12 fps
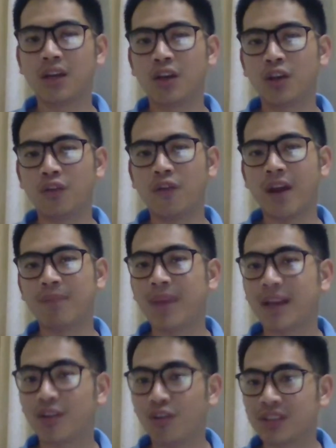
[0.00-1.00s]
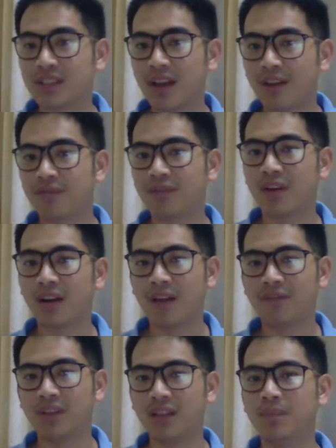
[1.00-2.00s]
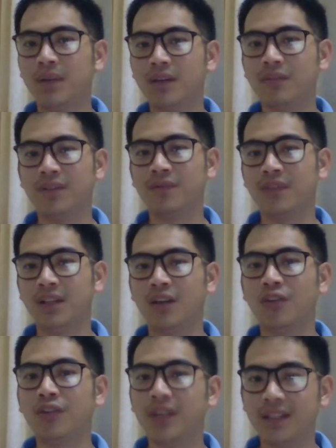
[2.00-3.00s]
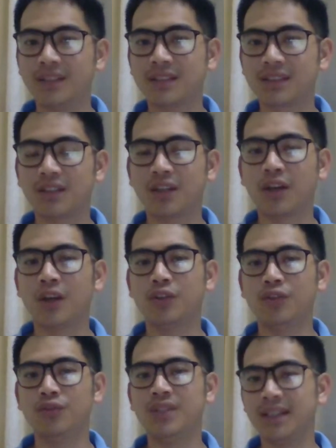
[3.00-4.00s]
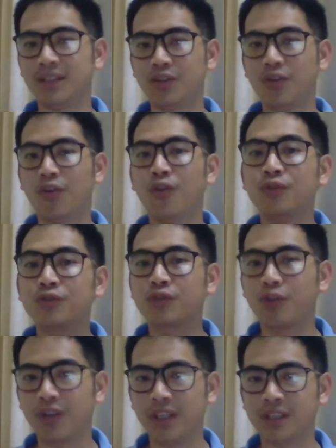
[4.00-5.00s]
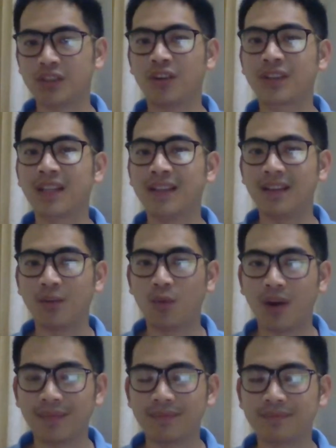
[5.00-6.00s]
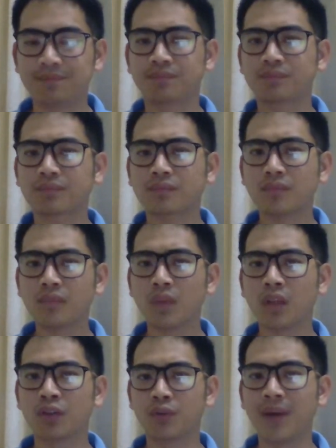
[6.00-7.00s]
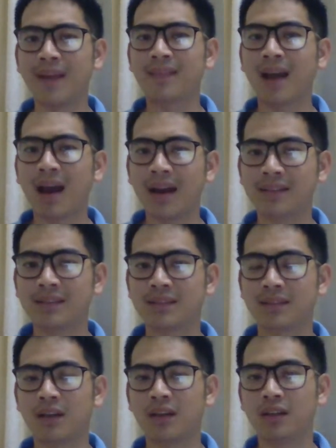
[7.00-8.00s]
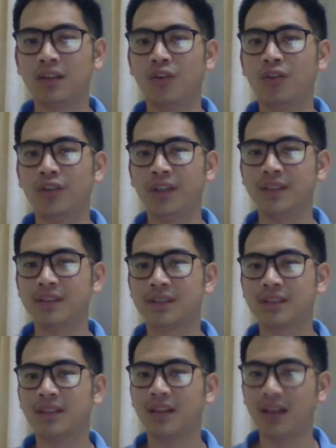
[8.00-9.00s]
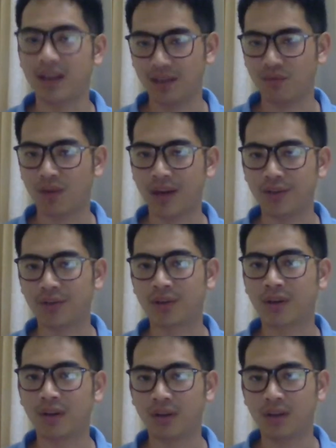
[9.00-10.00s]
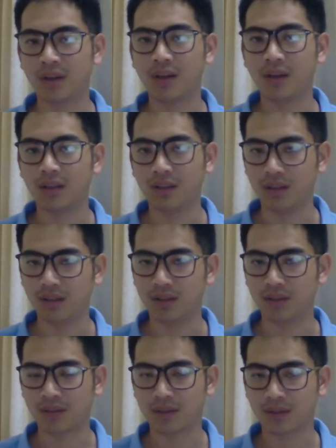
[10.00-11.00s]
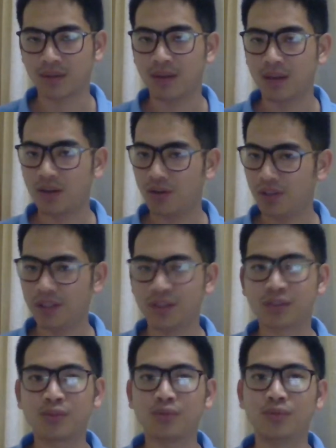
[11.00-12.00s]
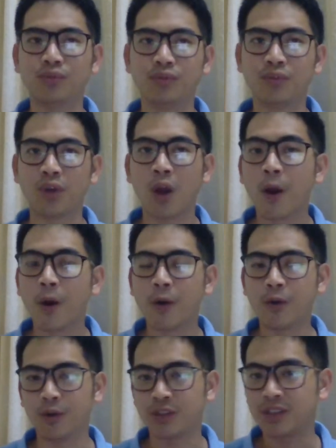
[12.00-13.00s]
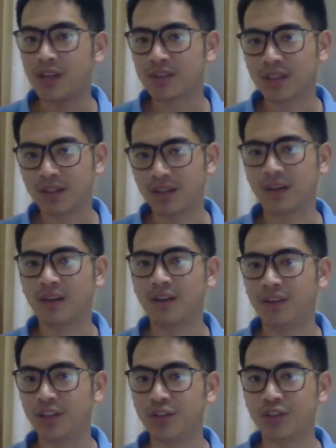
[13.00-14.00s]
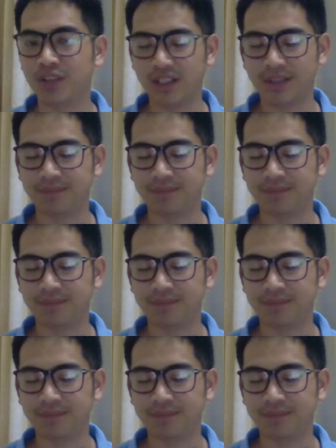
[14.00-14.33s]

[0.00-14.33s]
You can make yourself comfortable with the audience using your own stories, authentic one, to entice the audience and invite the audience to your sales career journey.